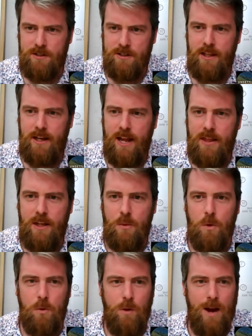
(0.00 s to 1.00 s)
and then I think
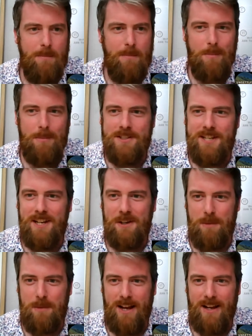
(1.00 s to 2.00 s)
we'll wrap up and say
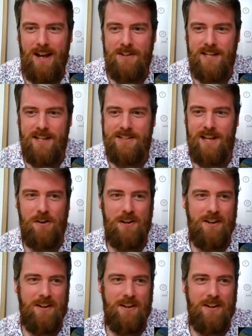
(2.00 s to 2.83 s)
goodbye. How's that sound?